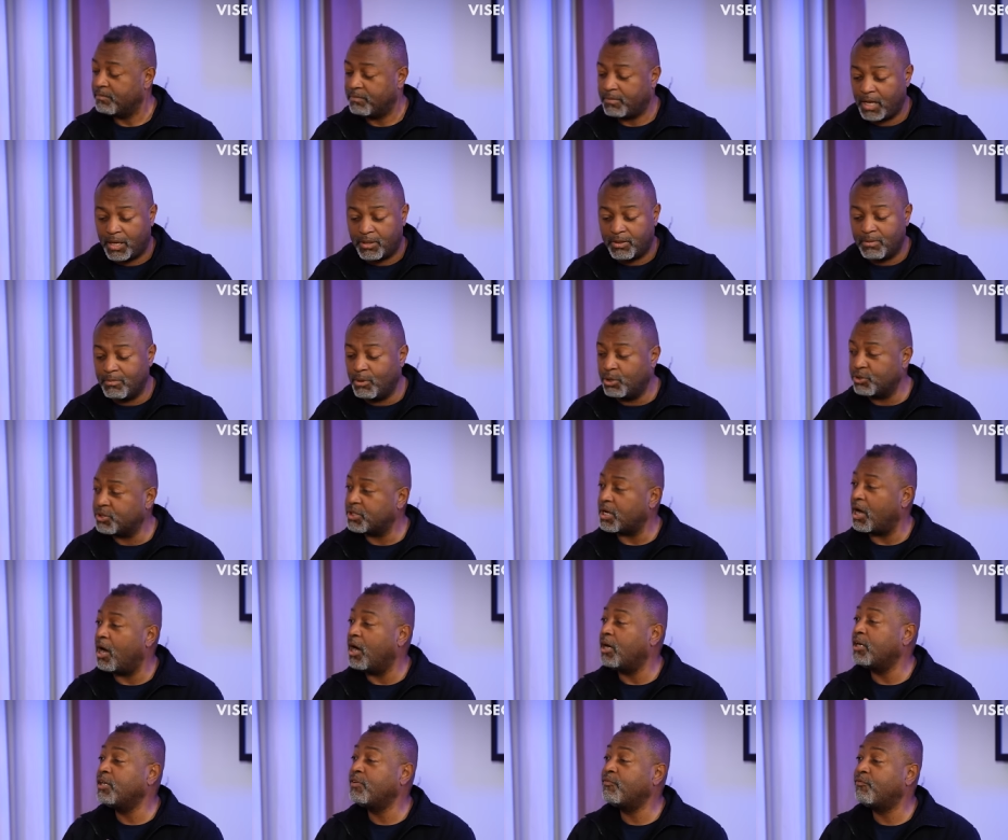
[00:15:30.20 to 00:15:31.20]
they're the most
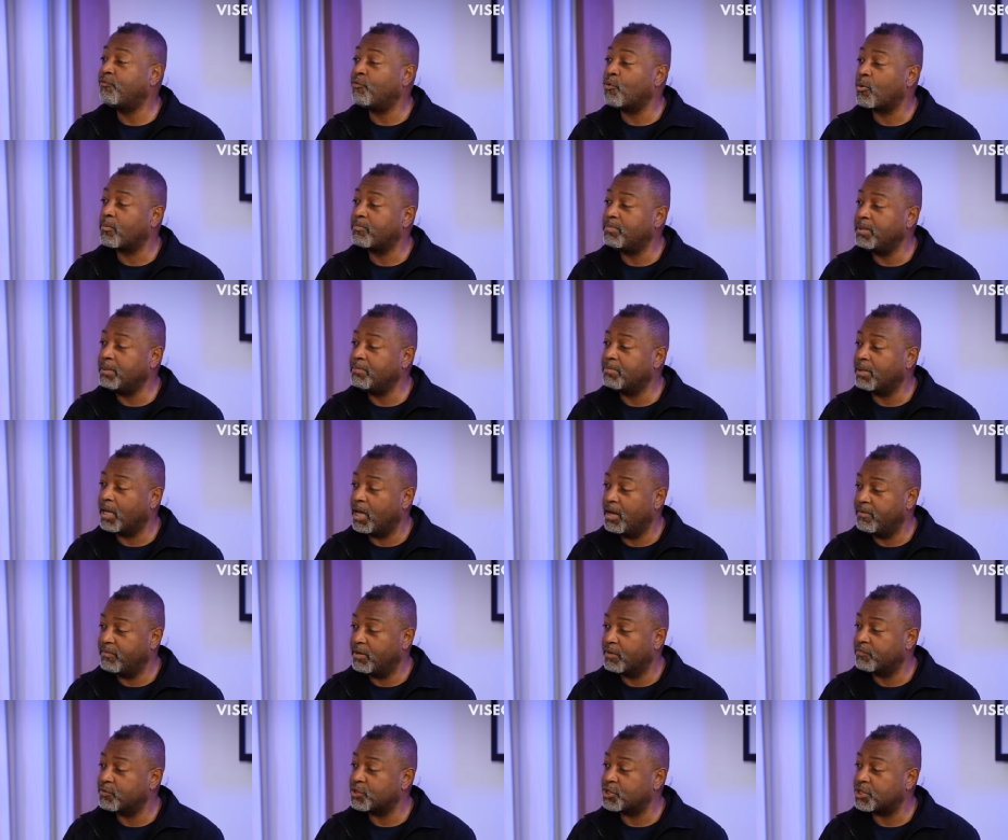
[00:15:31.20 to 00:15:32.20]
uninformed people
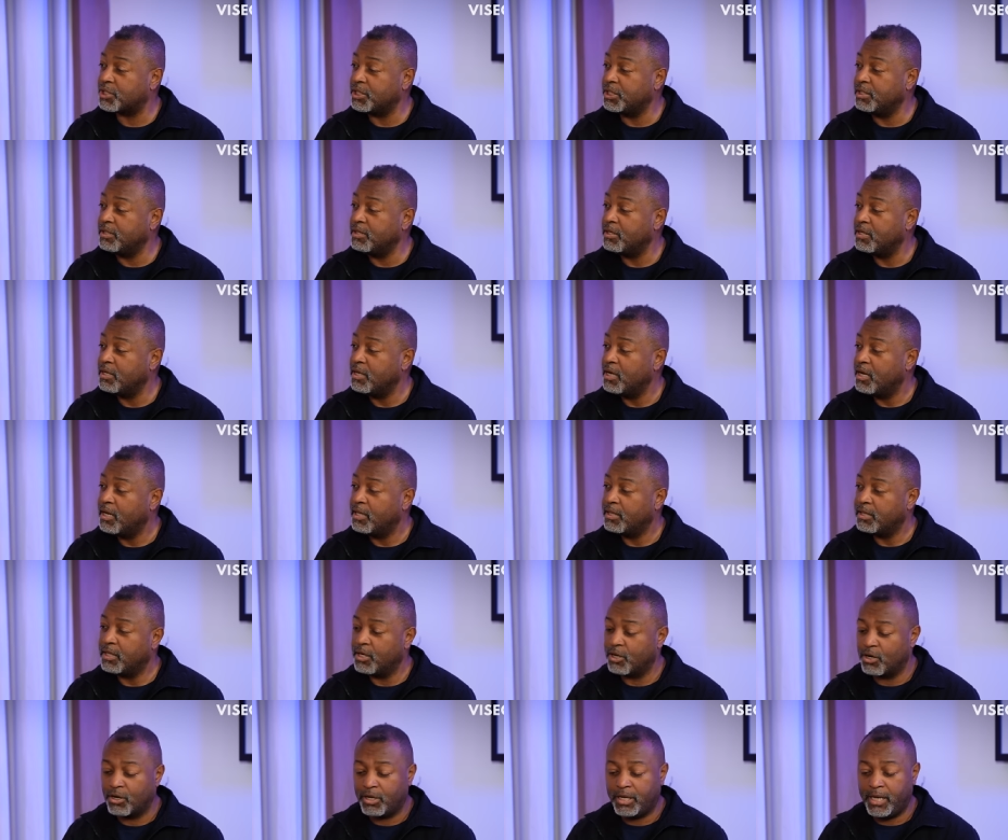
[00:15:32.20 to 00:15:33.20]
I've ever seen.
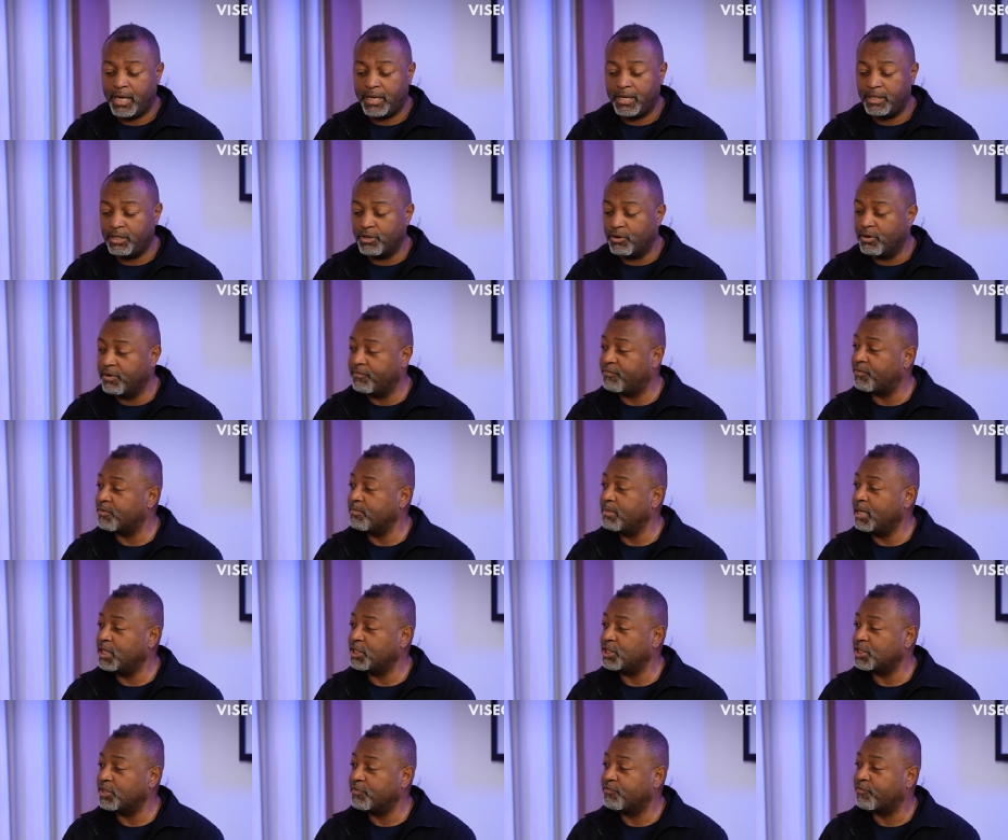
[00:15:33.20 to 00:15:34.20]
They're getting their
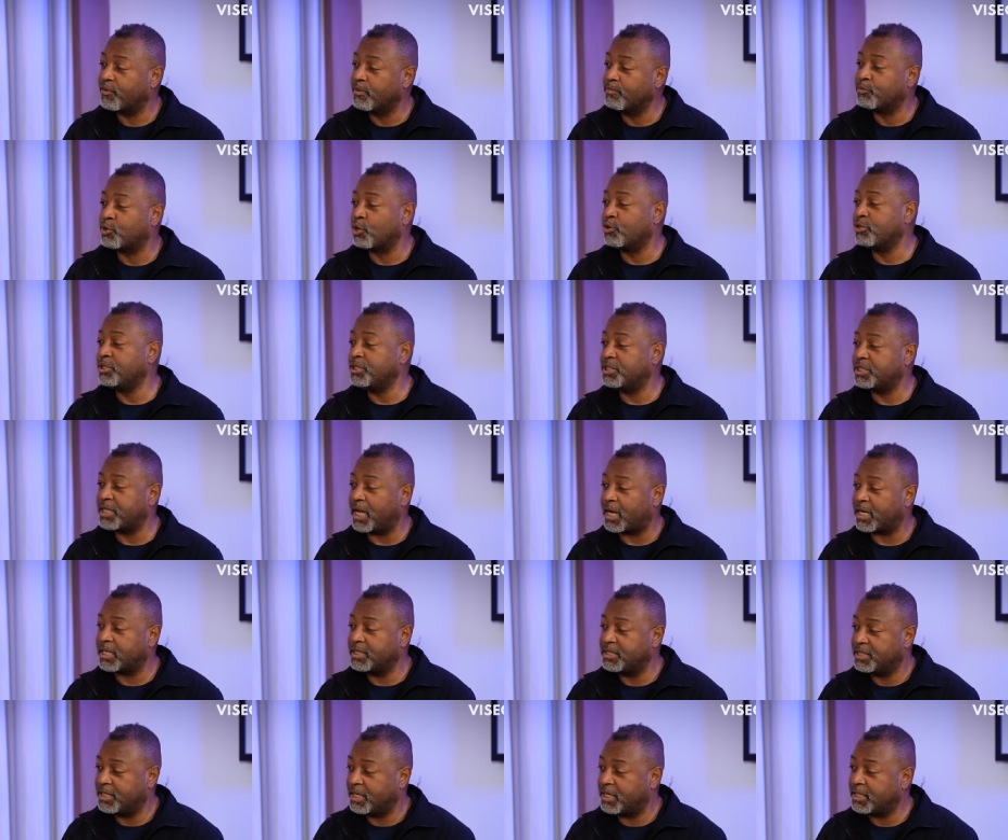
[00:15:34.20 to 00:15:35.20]
information from 30
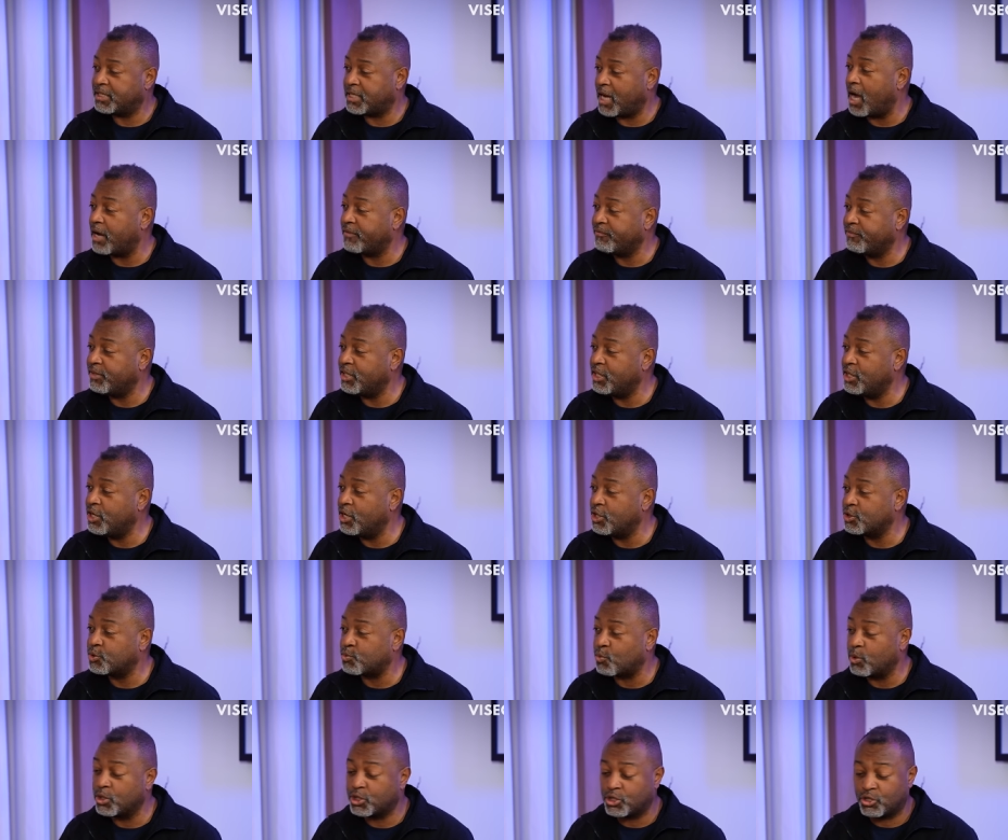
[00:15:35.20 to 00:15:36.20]
second TikTok
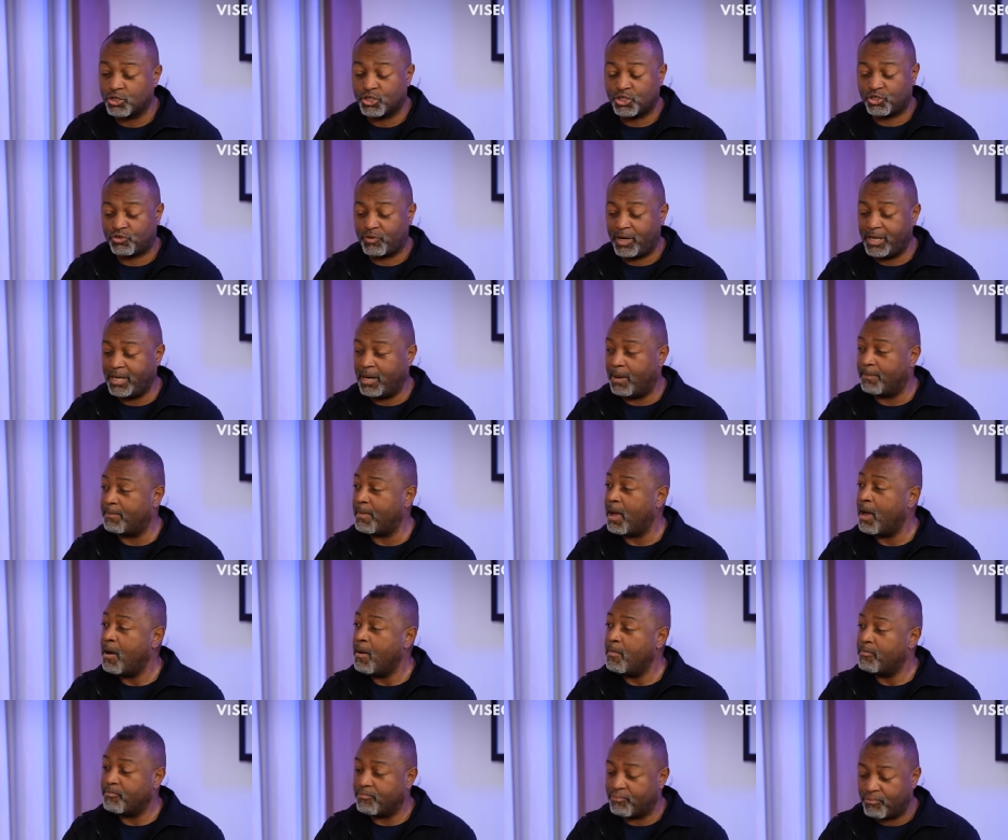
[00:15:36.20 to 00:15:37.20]
videos, which are straight up
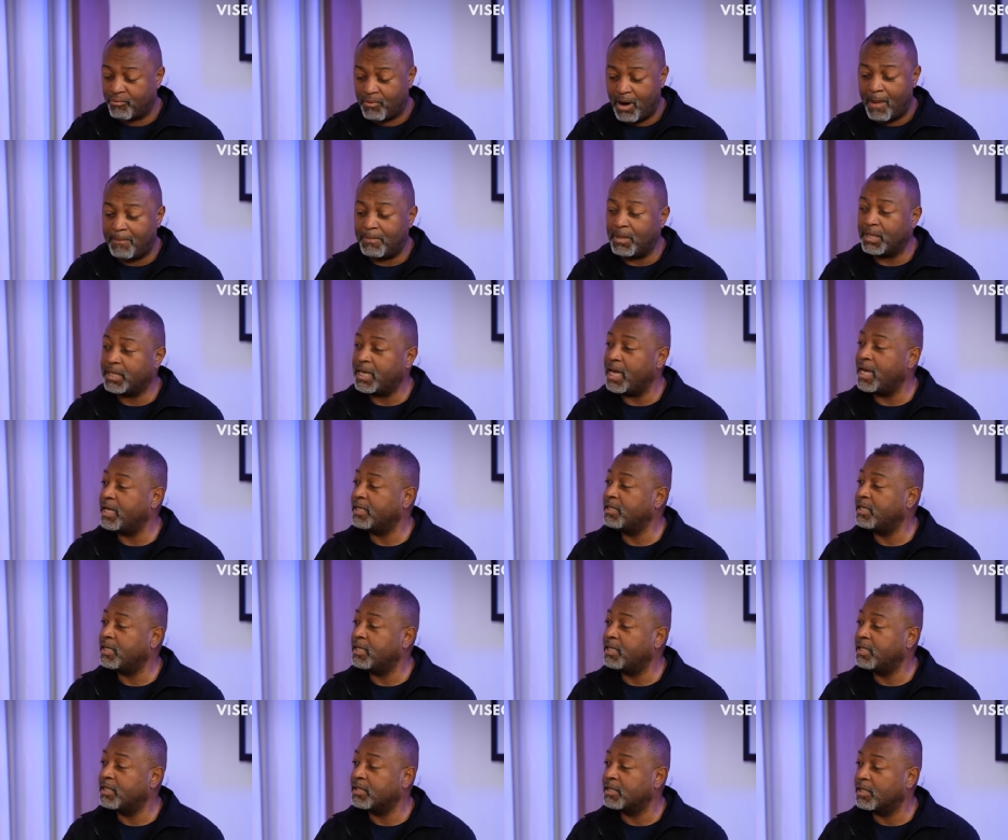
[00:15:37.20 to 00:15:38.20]

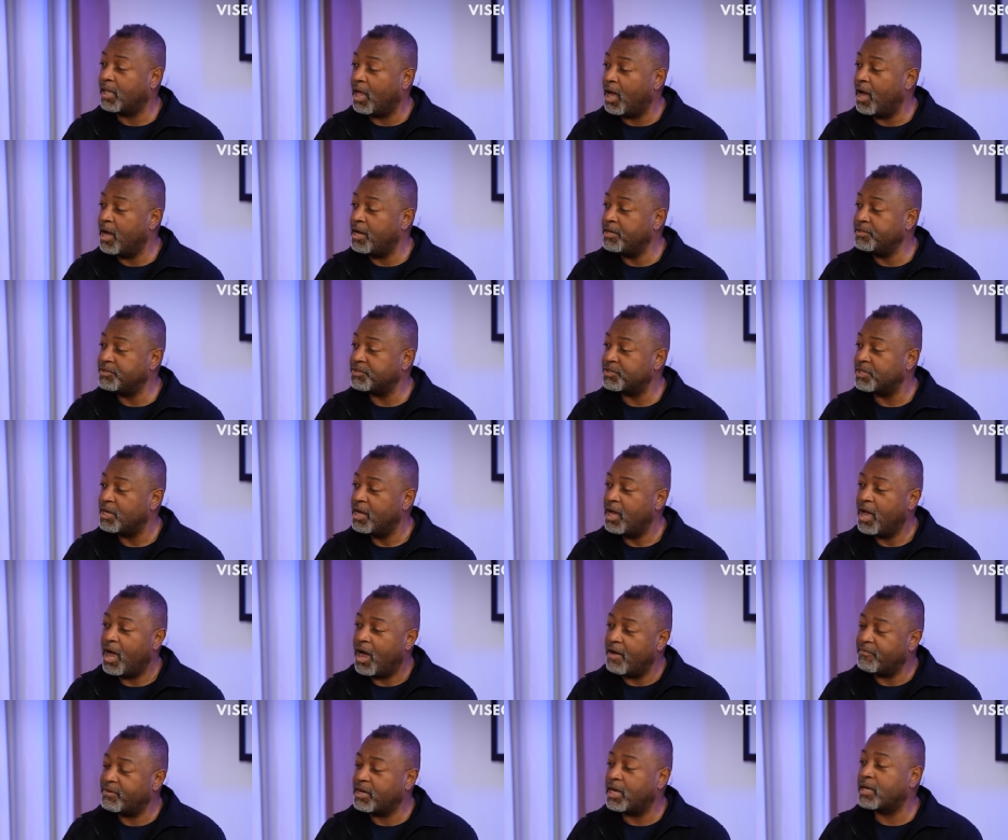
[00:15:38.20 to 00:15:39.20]
propaganda and lies.
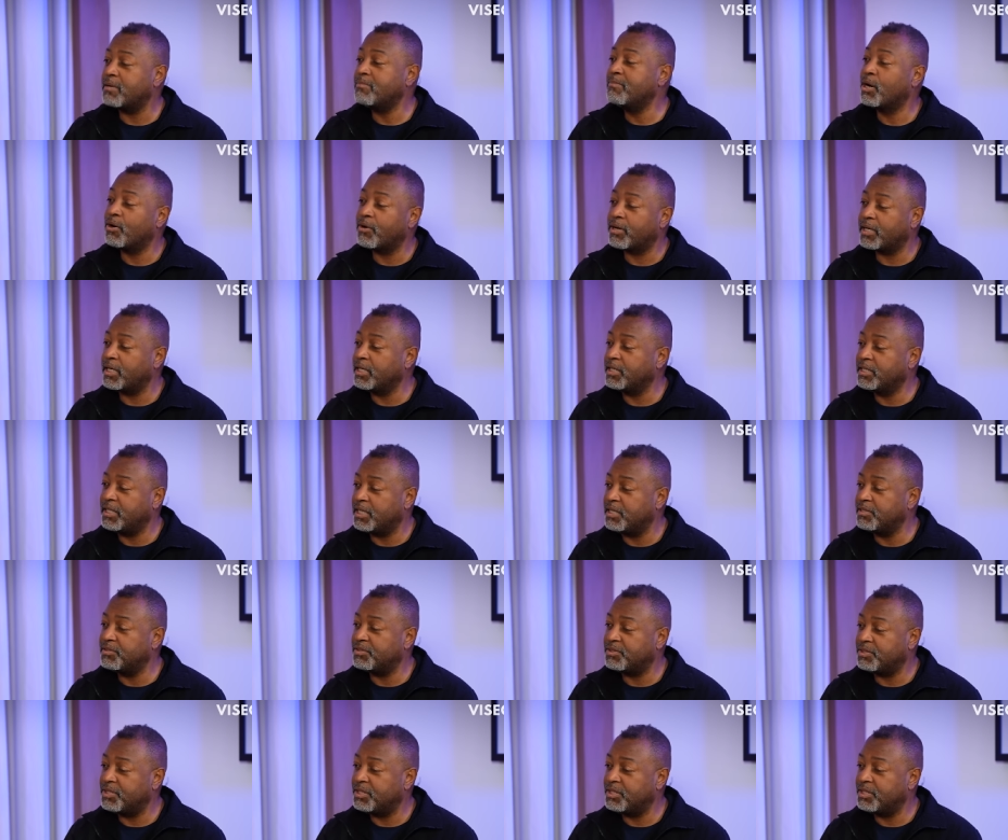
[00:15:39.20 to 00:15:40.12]
I've got American kids